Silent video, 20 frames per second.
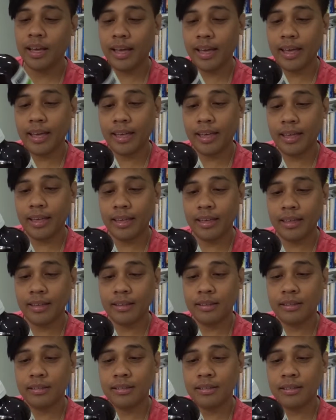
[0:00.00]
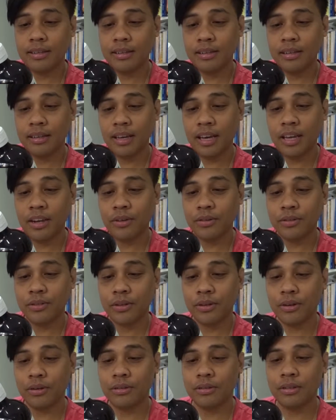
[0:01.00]
and it
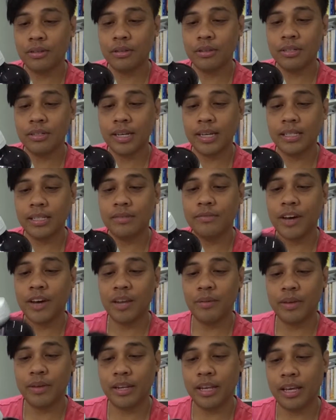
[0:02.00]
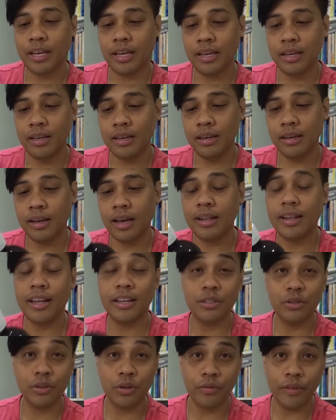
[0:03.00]
also contains vitamin E, a
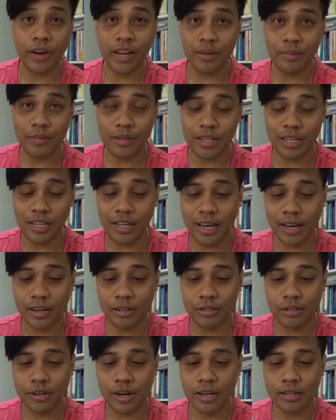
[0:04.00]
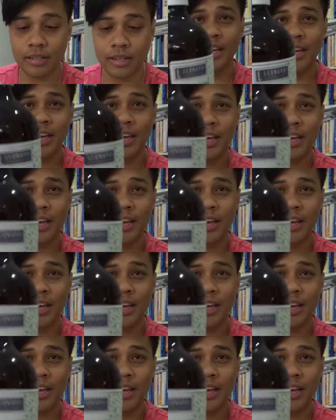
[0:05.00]
natural vitamin E extract.